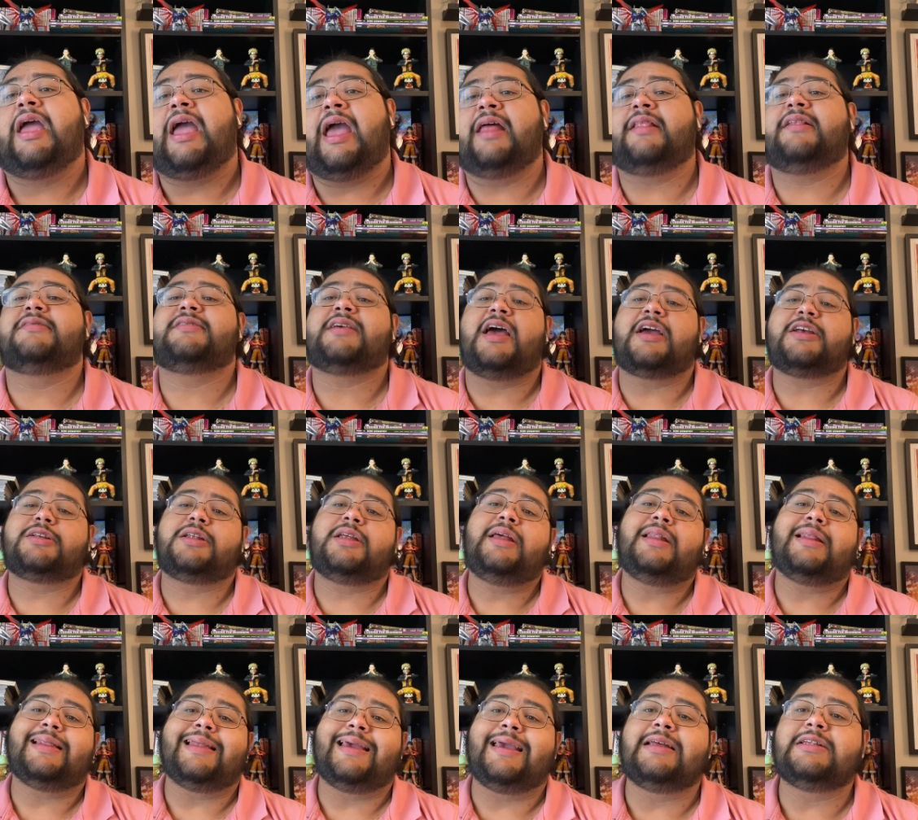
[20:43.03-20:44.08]
And this actually
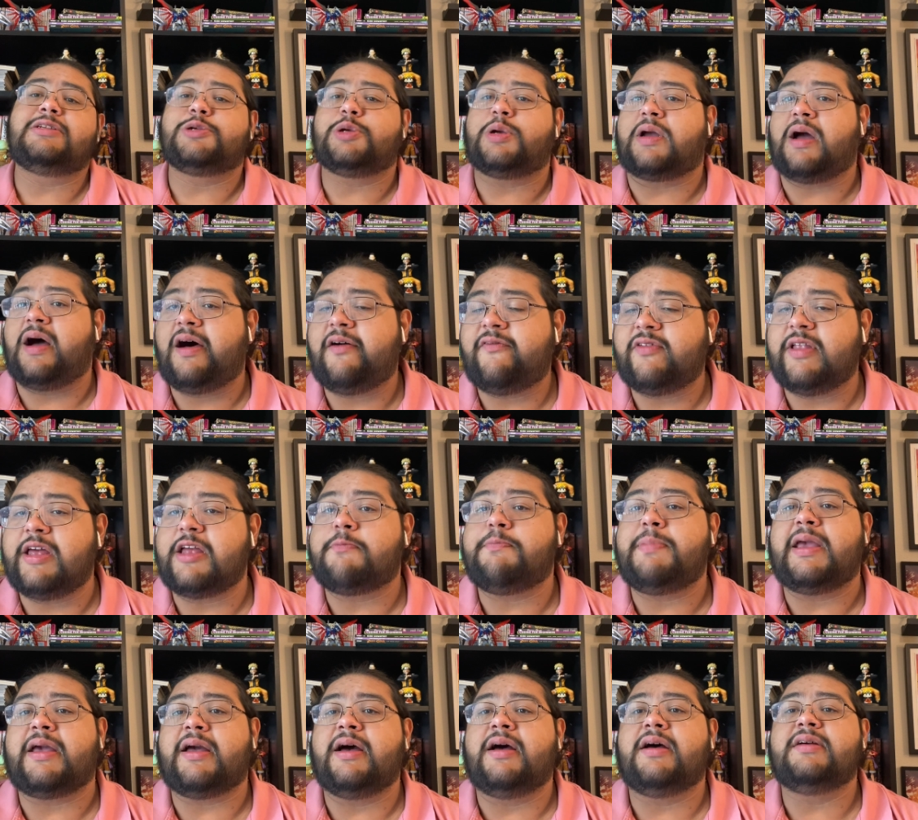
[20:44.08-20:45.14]
leads to conflict
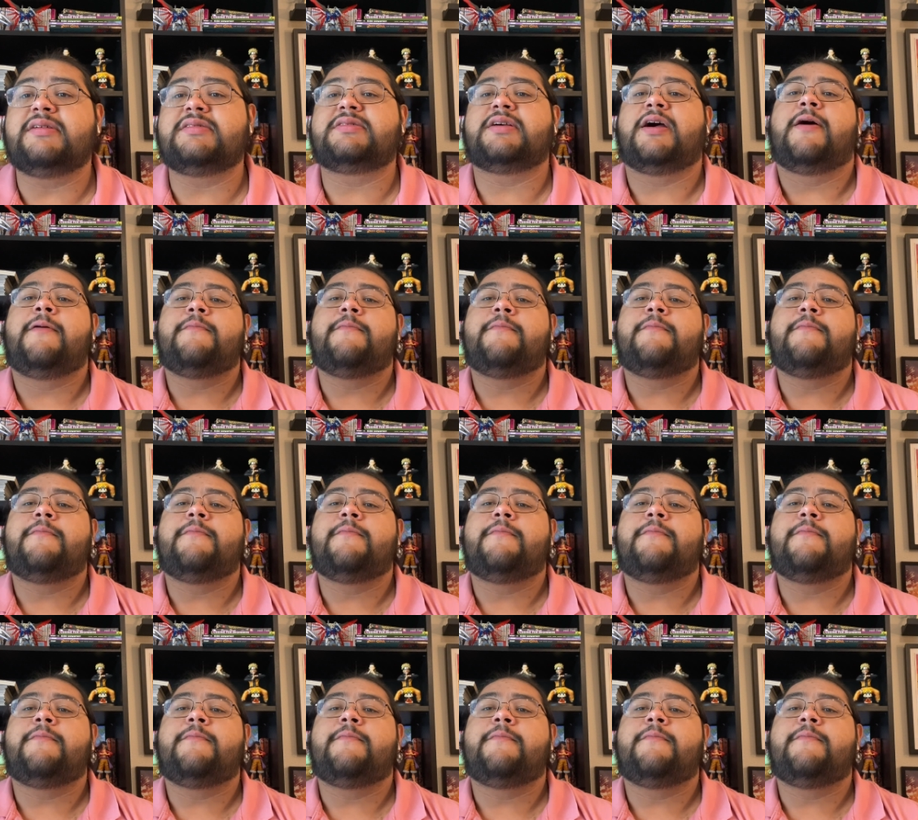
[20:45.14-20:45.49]
because